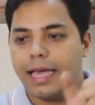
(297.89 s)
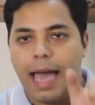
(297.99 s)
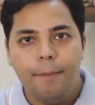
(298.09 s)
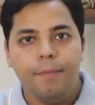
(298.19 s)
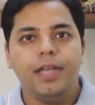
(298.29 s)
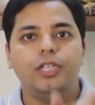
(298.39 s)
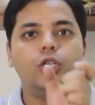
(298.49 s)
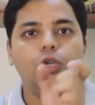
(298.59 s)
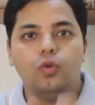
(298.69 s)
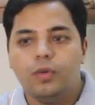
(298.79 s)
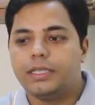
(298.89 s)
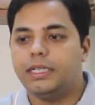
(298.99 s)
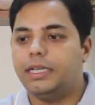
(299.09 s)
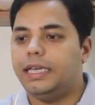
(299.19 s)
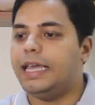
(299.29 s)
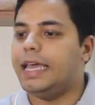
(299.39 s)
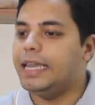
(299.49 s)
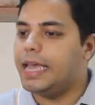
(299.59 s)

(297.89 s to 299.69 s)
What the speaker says: Cambridge University in